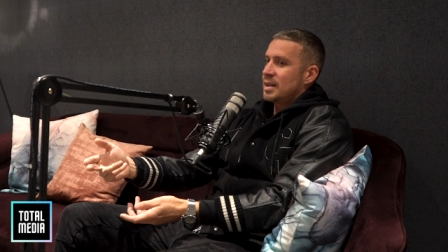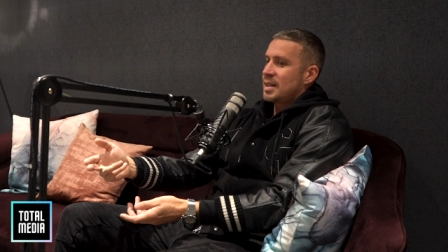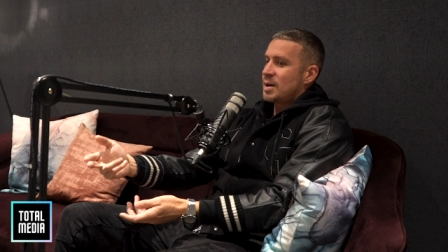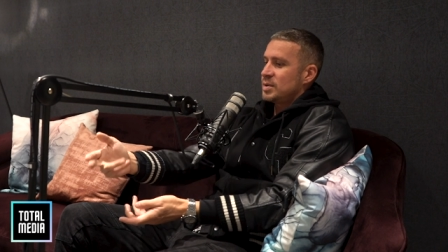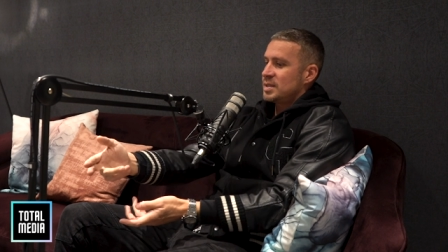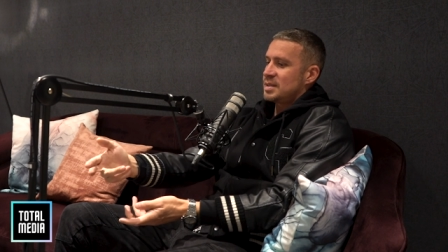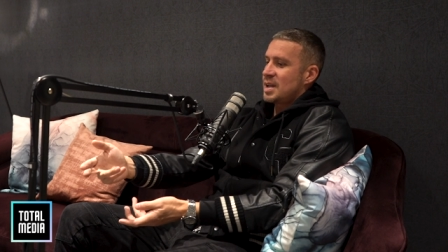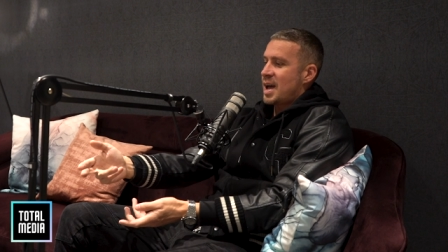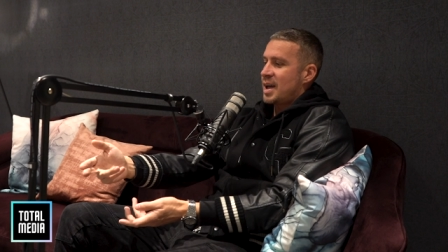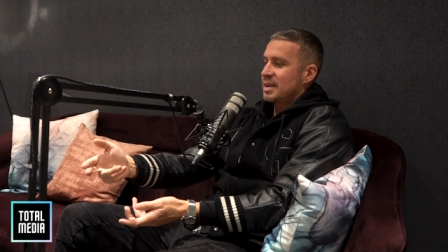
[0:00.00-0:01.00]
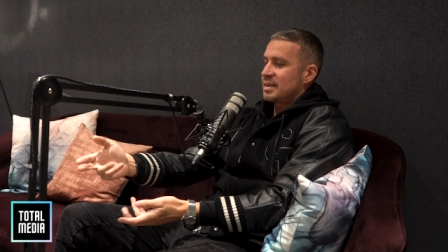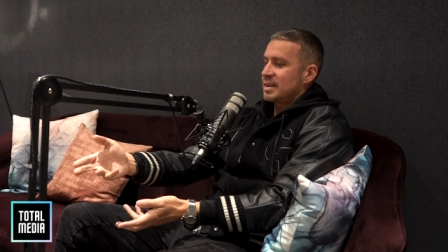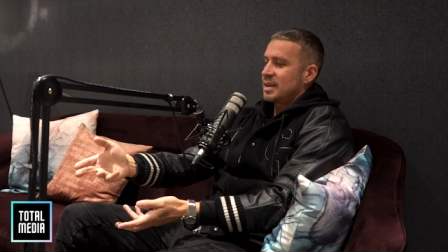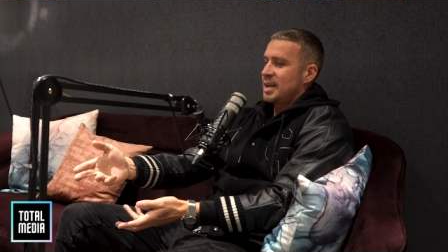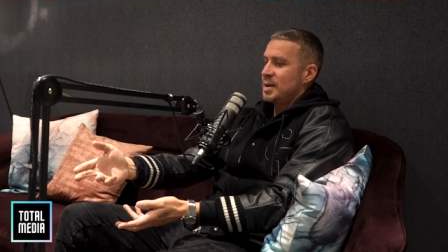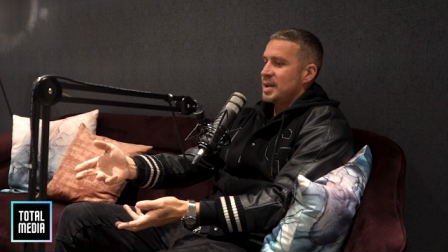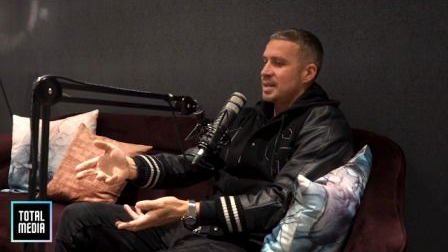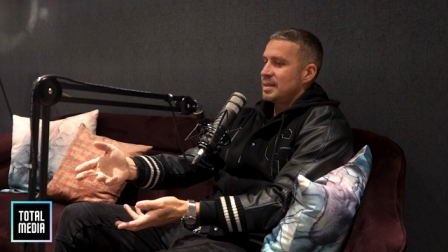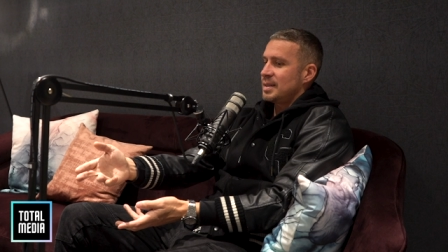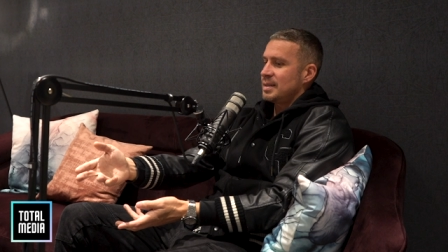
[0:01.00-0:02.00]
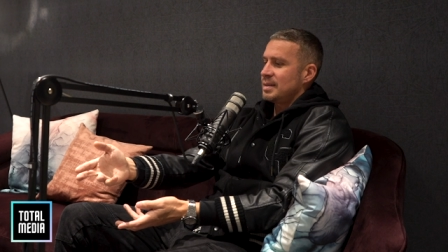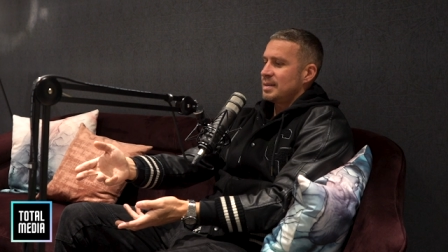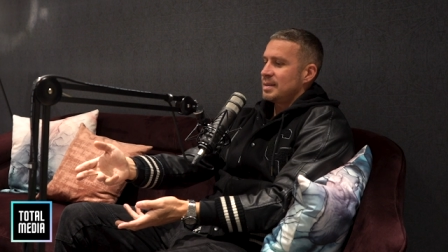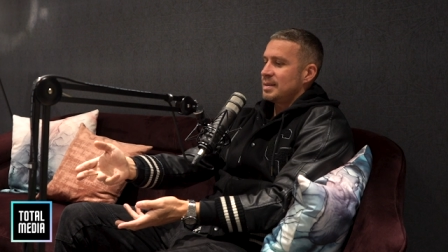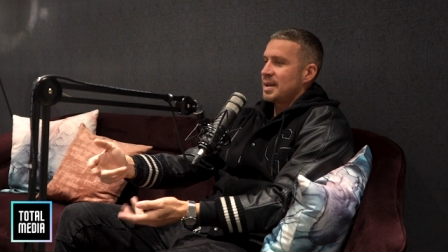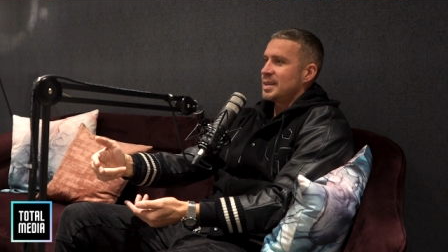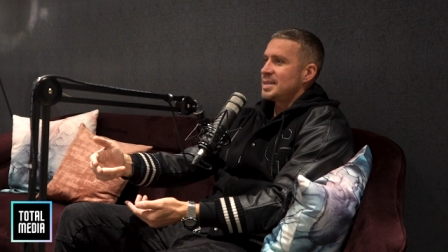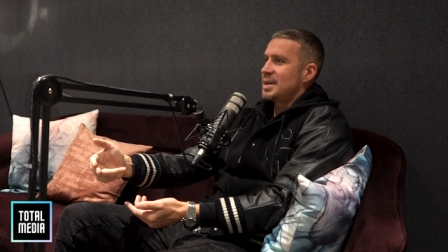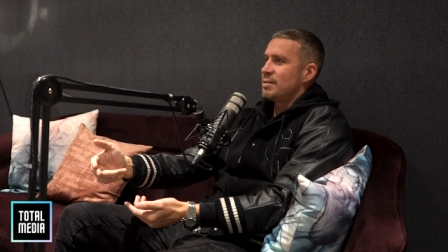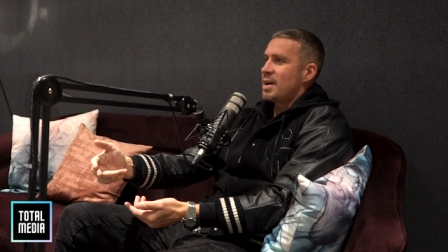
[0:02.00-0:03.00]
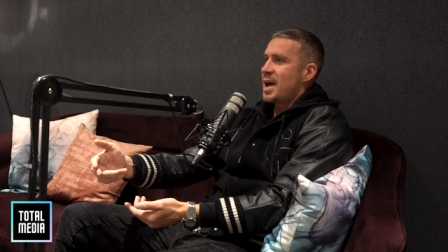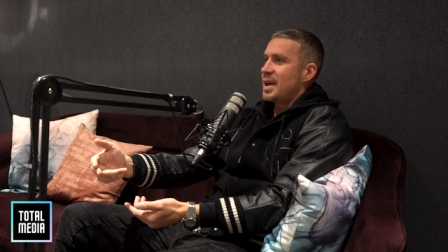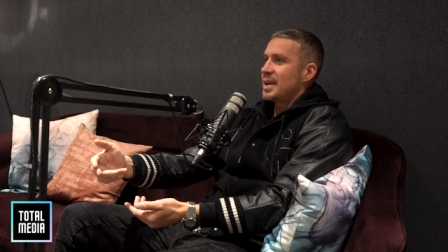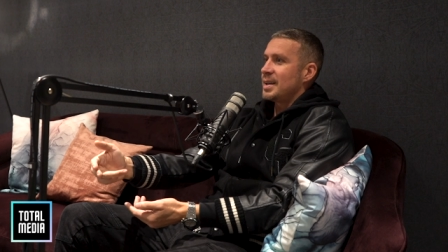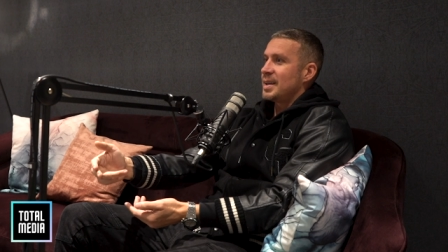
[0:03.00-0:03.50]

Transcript: That was like, he went, no, this ain't right.